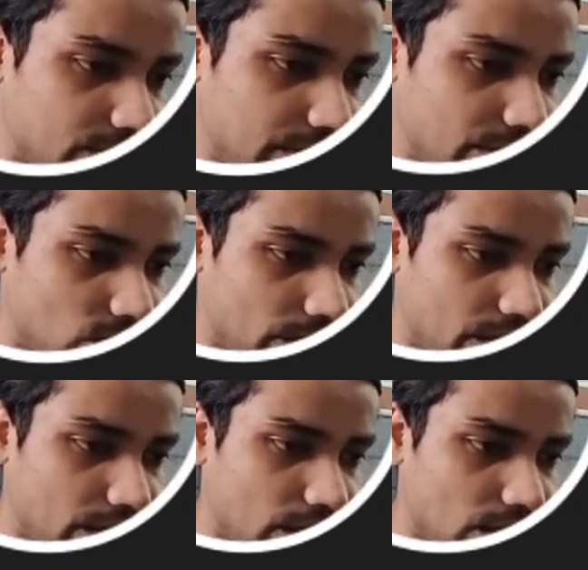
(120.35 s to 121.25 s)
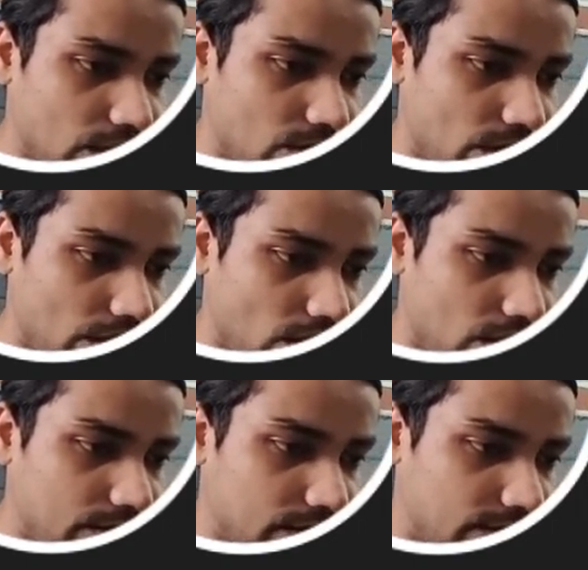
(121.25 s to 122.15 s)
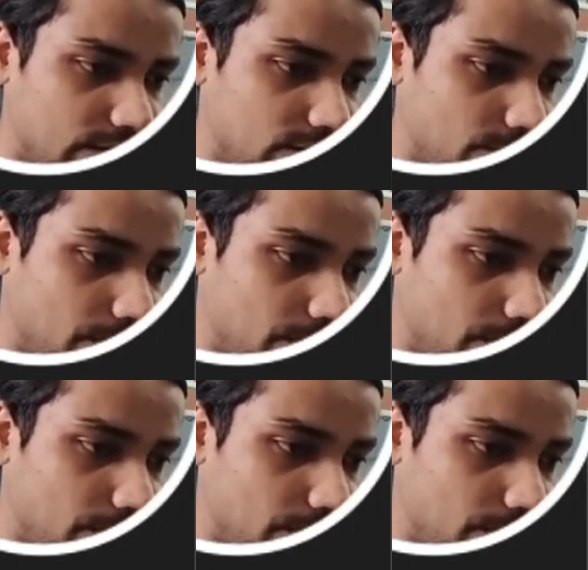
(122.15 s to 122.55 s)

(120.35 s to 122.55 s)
see over here on this is